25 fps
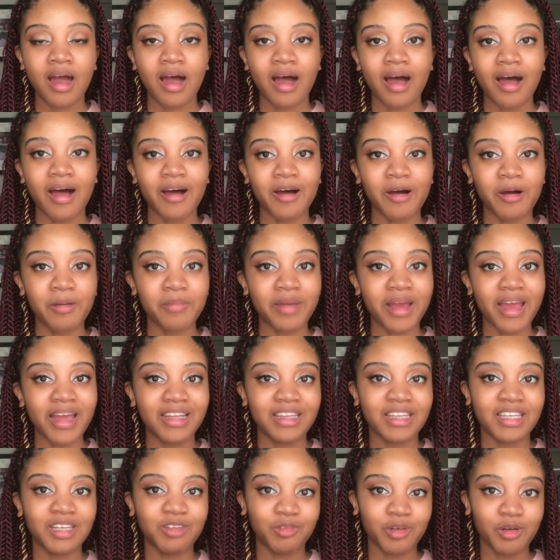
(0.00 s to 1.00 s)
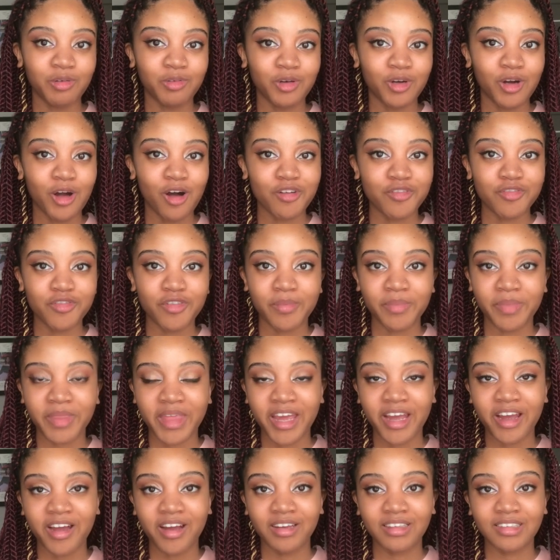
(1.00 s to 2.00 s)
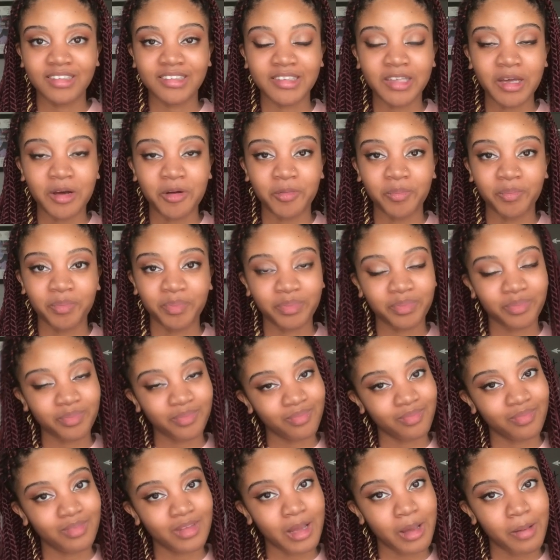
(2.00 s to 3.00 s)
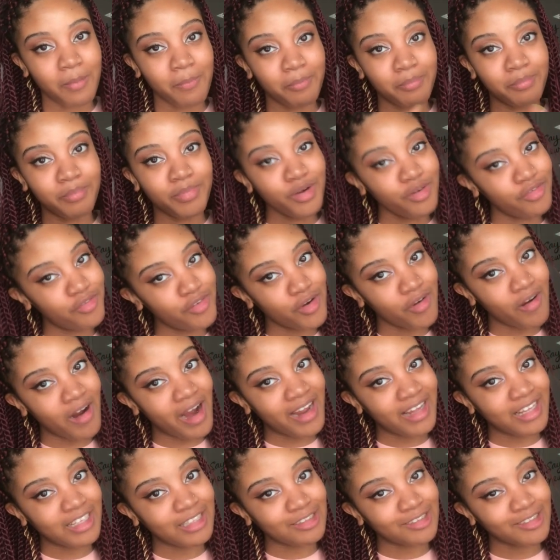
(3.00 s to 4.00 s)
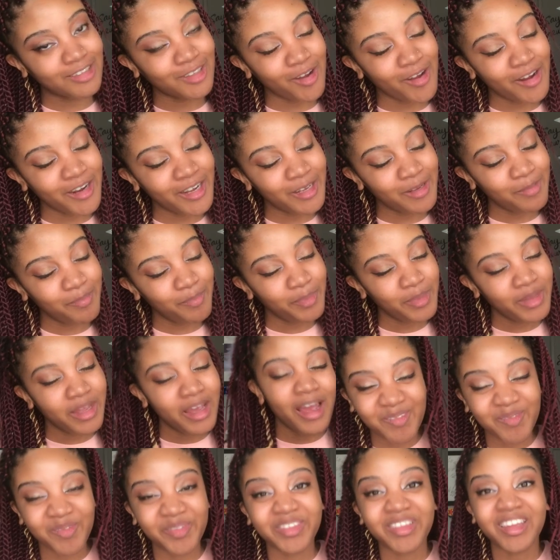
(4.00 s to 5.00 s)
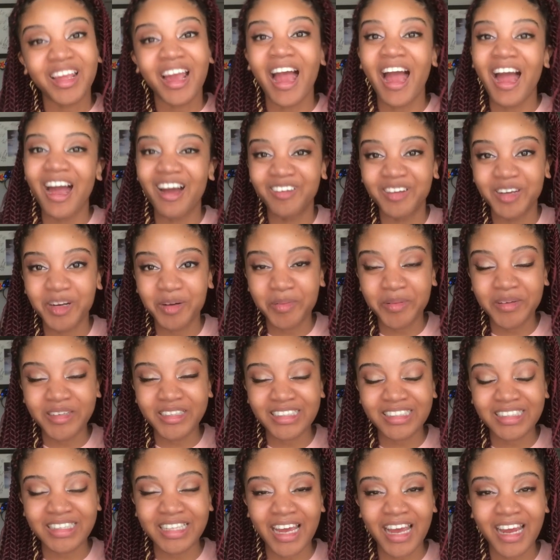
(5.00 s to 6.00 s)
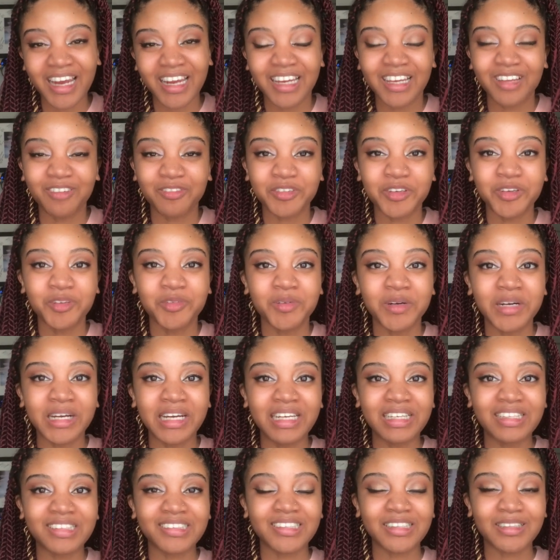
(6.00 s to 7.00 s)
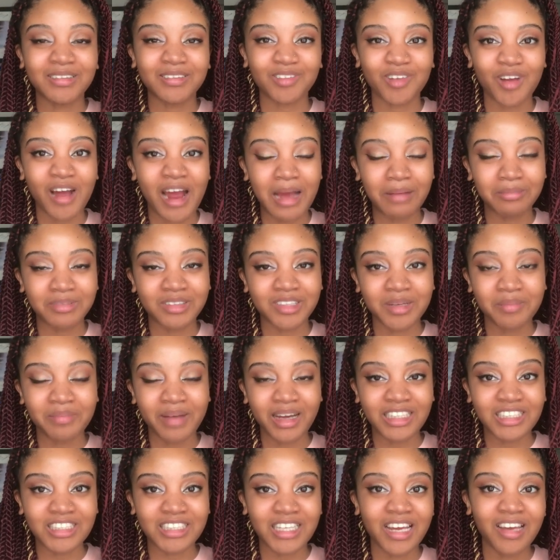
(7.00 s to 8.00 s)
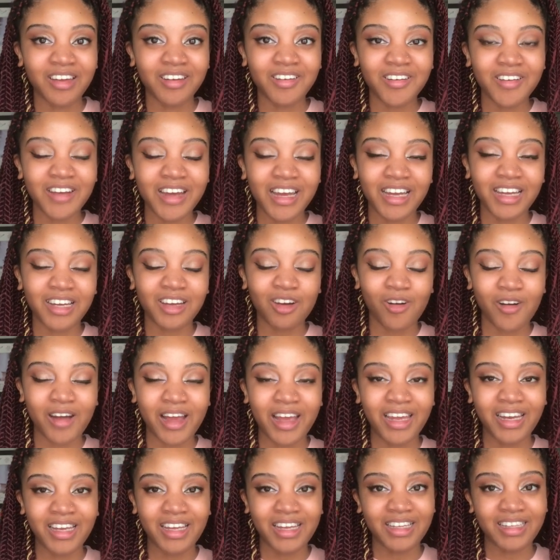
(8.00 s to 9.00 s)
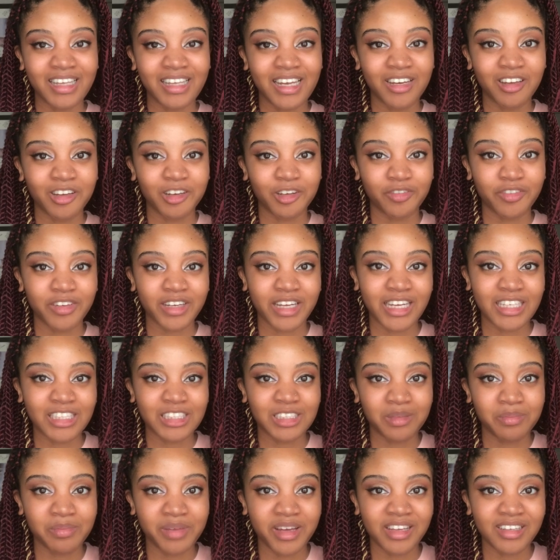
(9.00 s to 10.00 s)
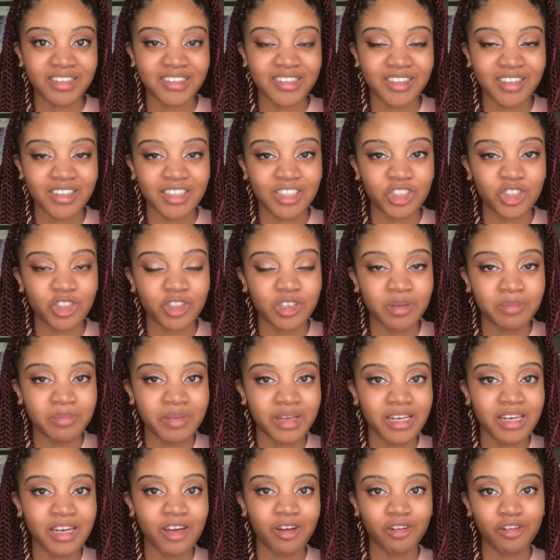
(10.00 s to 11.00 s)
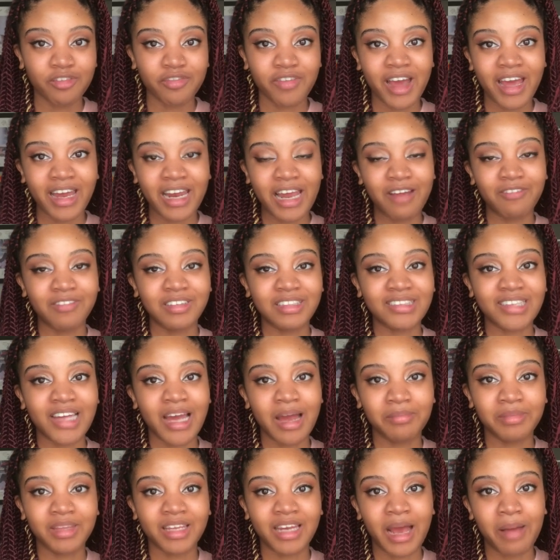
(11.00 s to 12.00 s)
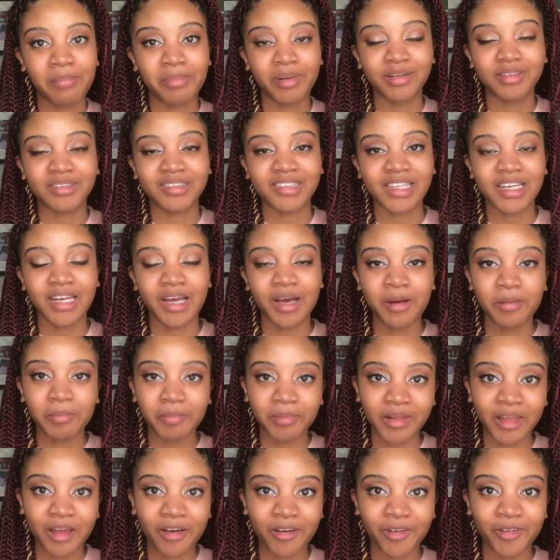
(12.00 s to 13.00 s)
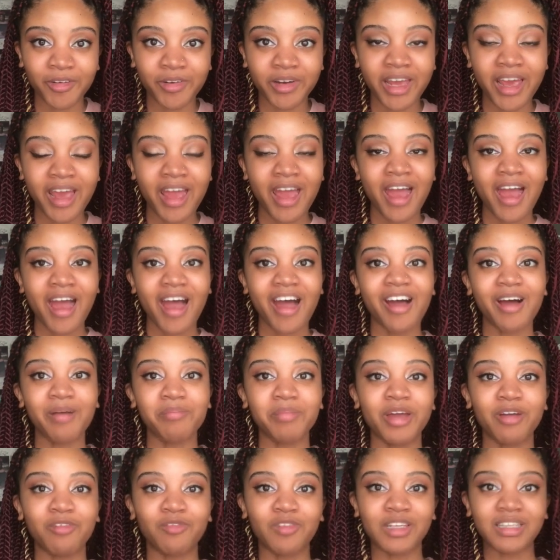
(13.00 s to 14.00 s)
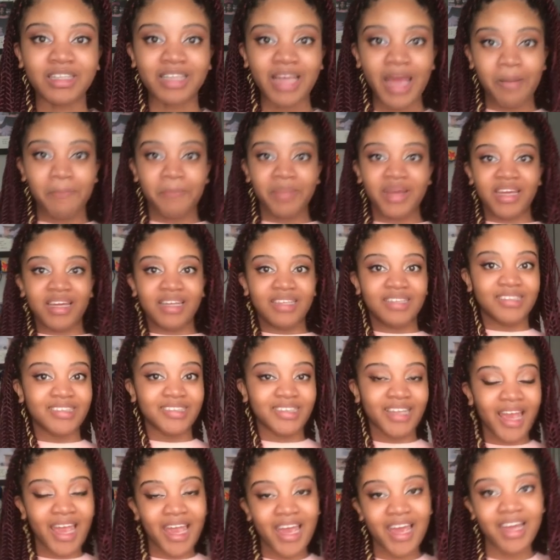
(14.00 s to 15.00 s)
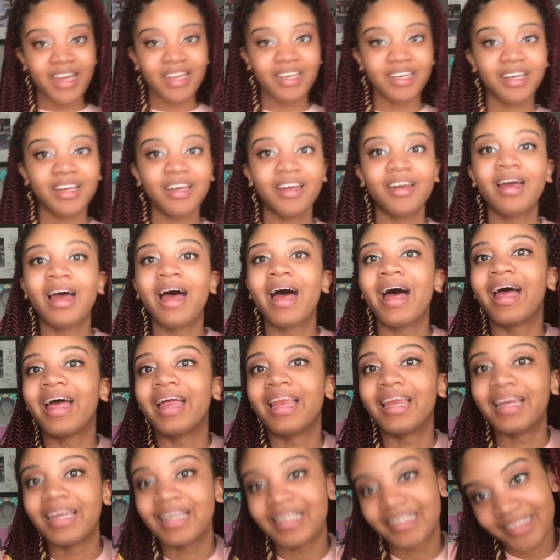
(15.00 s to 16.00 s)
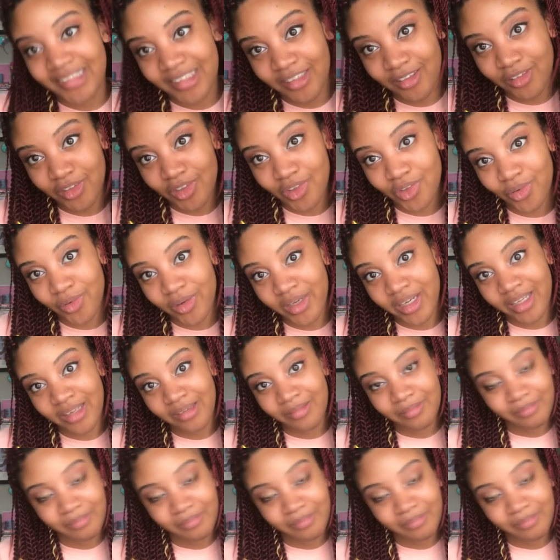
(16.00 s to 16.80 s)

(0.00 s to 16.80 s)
Um, and then we will go from there. So before I get started, I would appreciate it if you would subscribe to my channel and go ahead and that notification bell so that you can be notified every time that I post and upload. Um, and with that being said, let's get started.